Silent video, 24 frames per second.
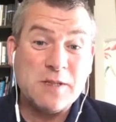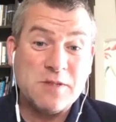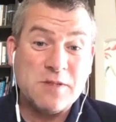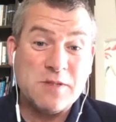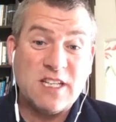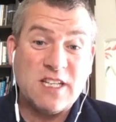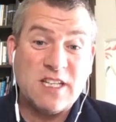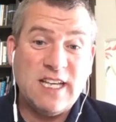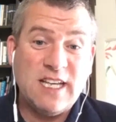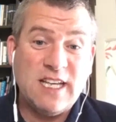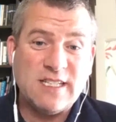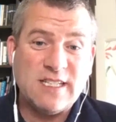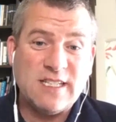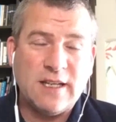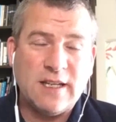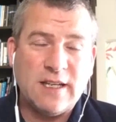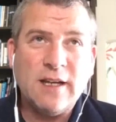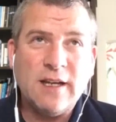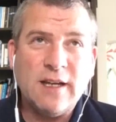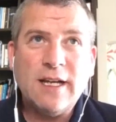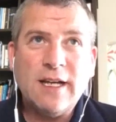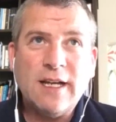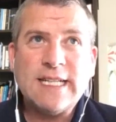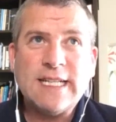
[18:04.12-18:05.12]
Champions. It was an
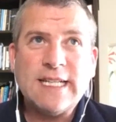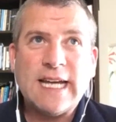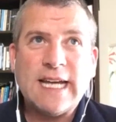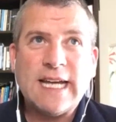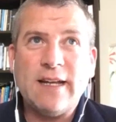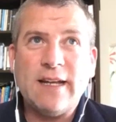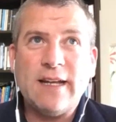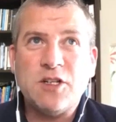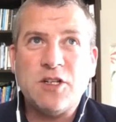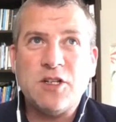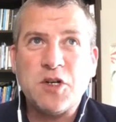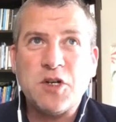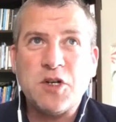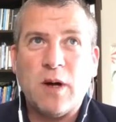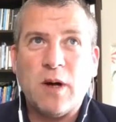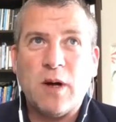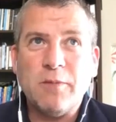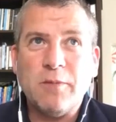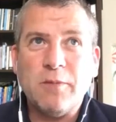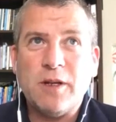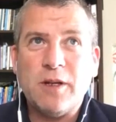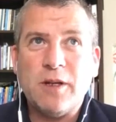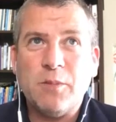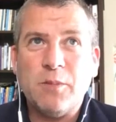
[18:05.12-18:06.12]
easy tag
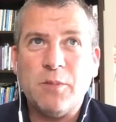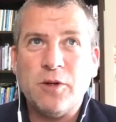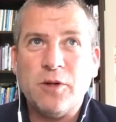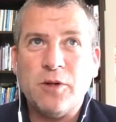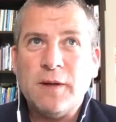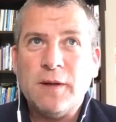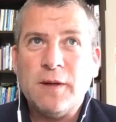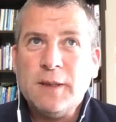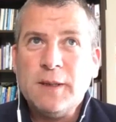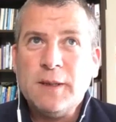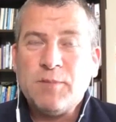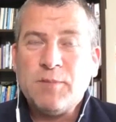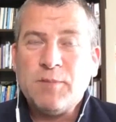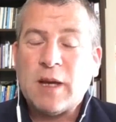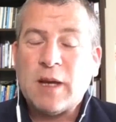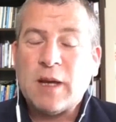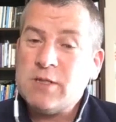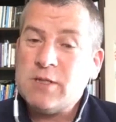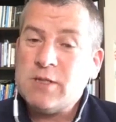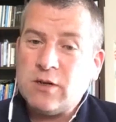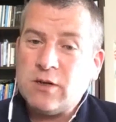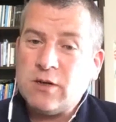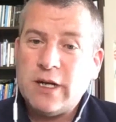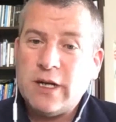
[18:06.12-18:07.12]
to throw on with it. But
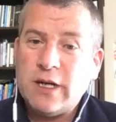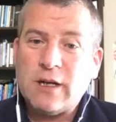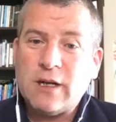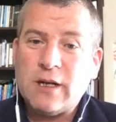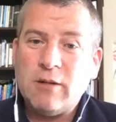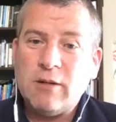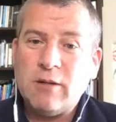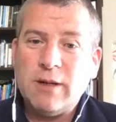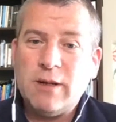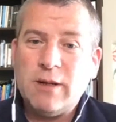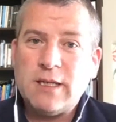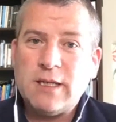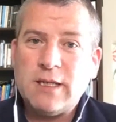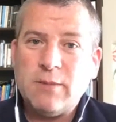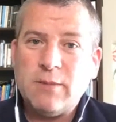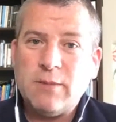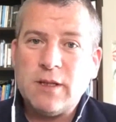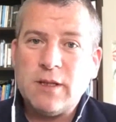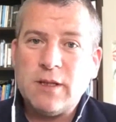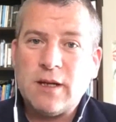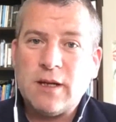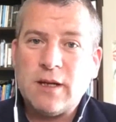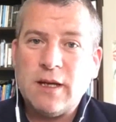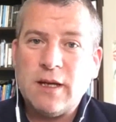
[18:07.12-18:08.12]
that was a great
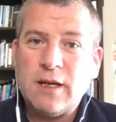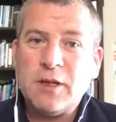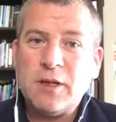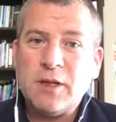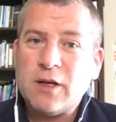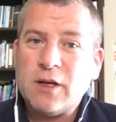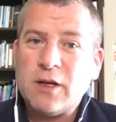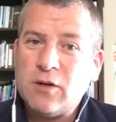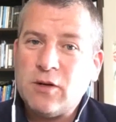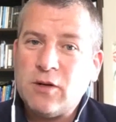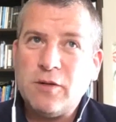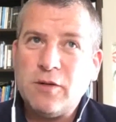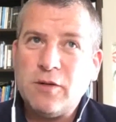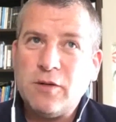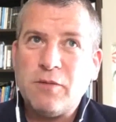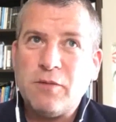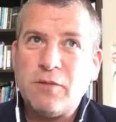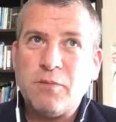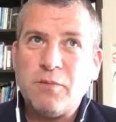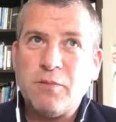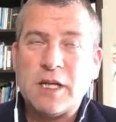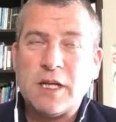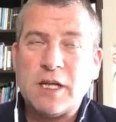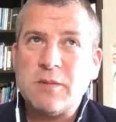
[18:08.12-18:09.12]
Galway team at the time, and they
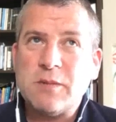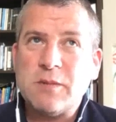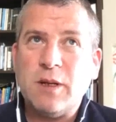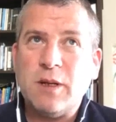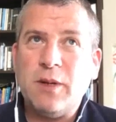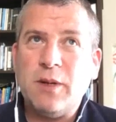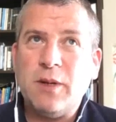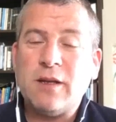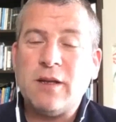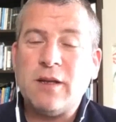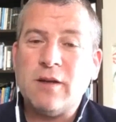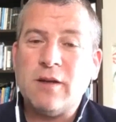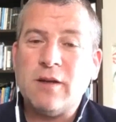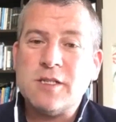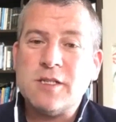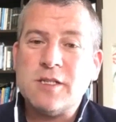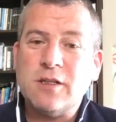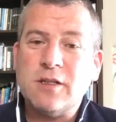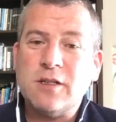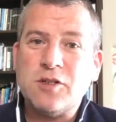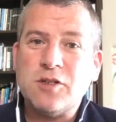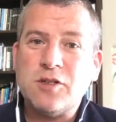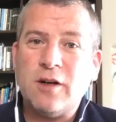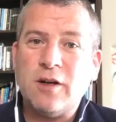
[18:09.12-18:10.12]
could have possibly
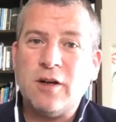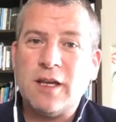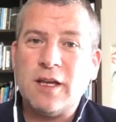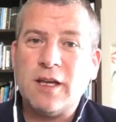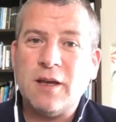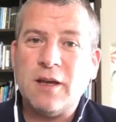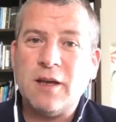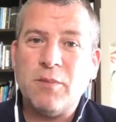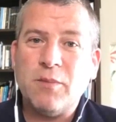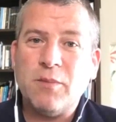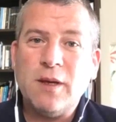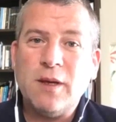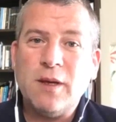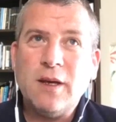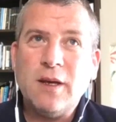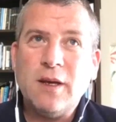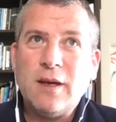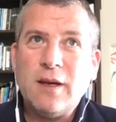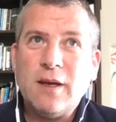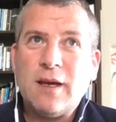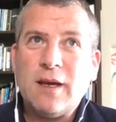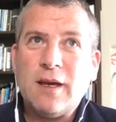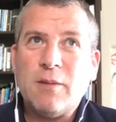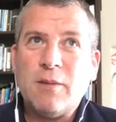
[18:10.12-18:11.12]
beaten us in the drawn
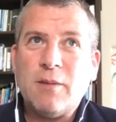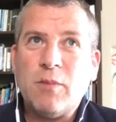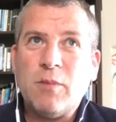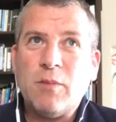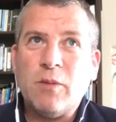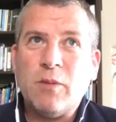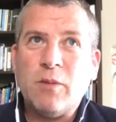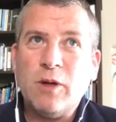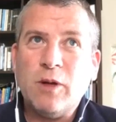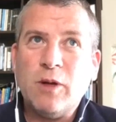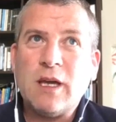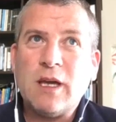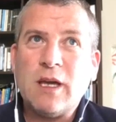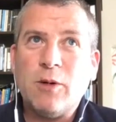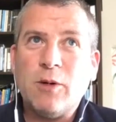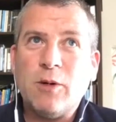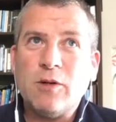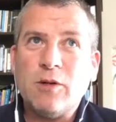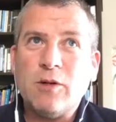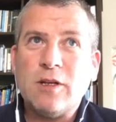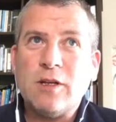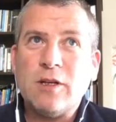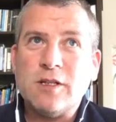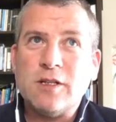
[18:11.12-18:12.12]
game. And
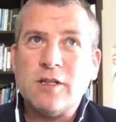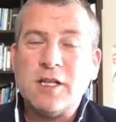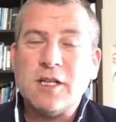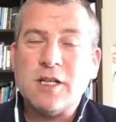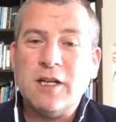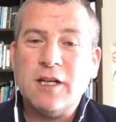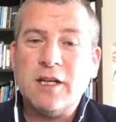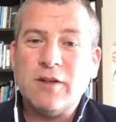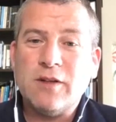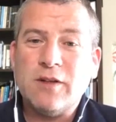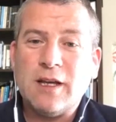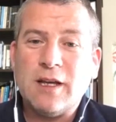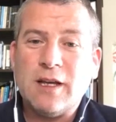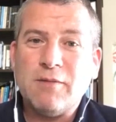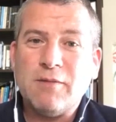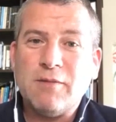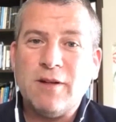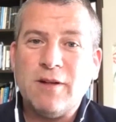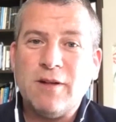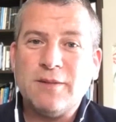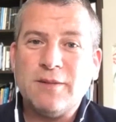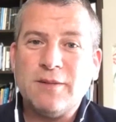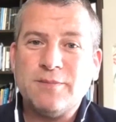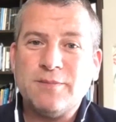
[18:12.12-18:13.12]
we came out the other side
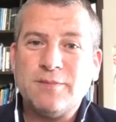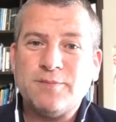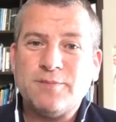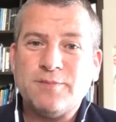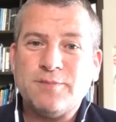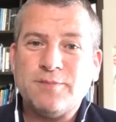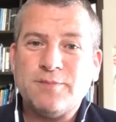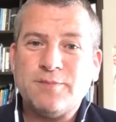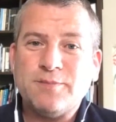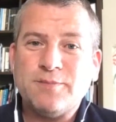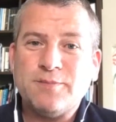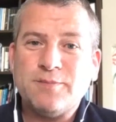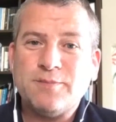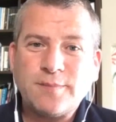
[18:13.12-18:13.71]
of it, thankfully.